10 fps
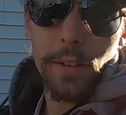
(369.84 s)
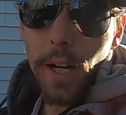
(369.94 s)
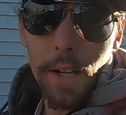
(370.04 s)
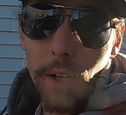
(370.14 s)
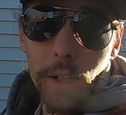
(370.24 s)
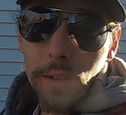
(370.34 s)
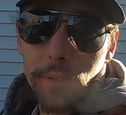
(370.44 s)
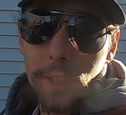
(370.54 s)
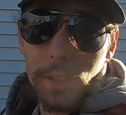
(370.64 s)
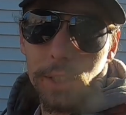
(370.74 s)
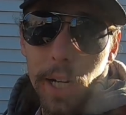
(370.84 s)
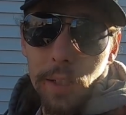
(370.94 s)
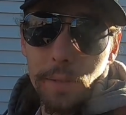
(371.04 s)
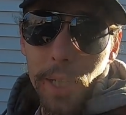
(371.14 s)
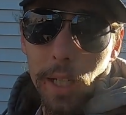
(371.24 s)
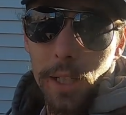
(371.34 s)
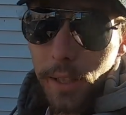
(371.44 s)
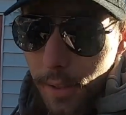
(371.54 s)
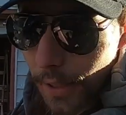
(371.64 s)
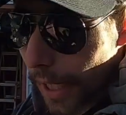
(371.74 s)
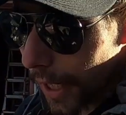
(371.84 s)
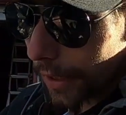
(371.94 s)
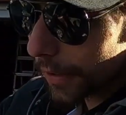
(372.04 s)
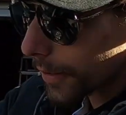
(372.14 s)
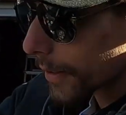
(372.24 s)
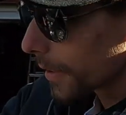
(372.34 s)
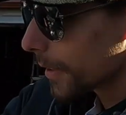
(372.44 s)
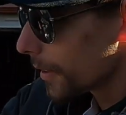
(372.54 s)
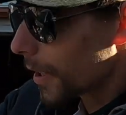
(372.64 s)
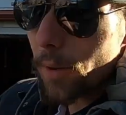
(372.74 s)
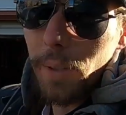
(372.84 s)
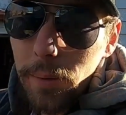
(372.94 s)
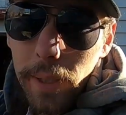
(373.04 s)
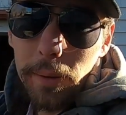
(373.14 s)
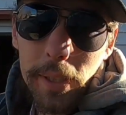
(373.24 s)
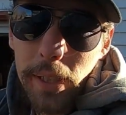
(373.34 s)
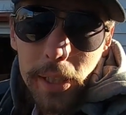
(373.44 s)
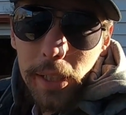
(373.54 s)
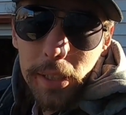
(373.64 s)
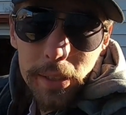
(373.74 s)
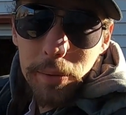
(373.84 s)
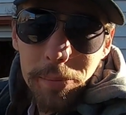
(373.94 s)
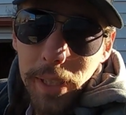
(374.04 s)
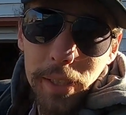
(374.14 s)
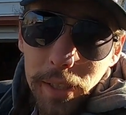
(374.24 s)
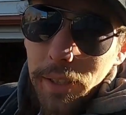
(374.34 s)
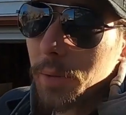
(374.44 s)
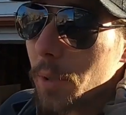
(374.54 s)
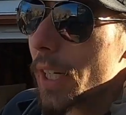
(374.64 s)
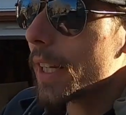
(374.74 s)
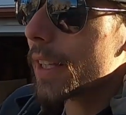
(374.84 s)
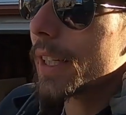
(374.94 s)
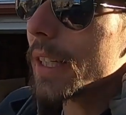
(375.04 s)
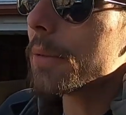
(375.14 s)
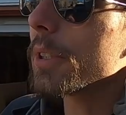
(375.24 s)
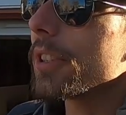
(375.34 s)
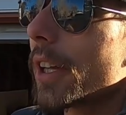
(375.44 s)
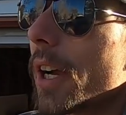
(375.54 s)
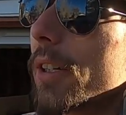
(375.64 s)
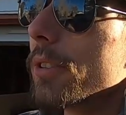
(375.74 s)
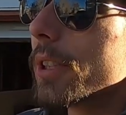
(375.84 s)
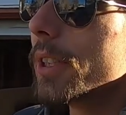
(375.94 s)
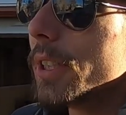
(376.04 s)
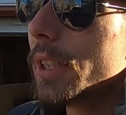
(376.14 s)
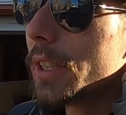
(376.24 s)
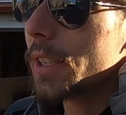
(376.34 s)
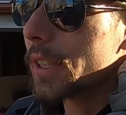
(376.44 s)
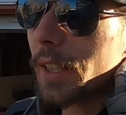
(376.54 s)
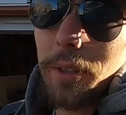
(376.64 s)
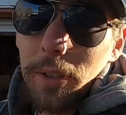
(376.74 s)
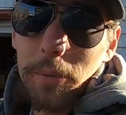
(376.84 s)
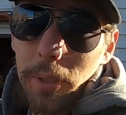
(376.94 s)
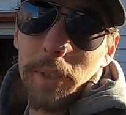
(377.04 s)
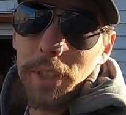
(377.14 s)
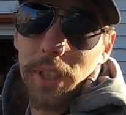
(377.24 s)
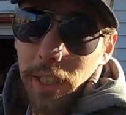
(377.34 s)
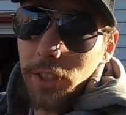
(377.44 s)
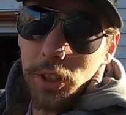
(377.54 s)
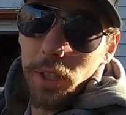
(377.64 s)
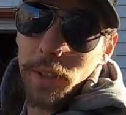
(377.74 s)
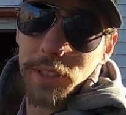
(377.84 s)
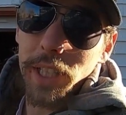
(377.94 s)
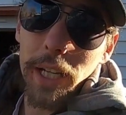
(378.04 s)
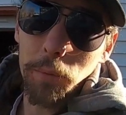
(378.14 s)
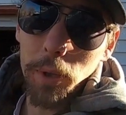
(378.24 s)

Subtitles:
right all over his driveway. I don't know what we were thinking completely this morning. I think it was the cold. You know, we were just like, let's go inside and